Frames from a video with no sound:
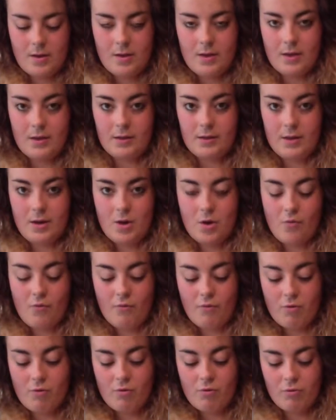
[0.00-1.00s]
There's no
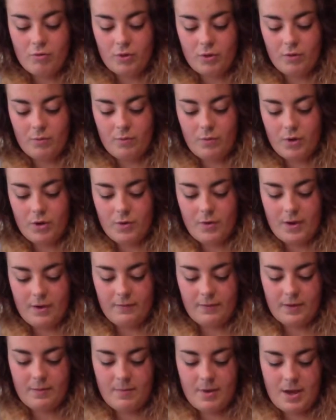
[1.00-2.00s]
rules on what you
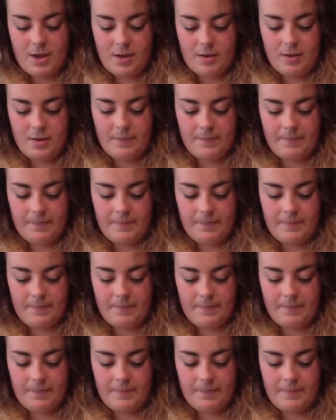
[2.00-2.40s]
have to make.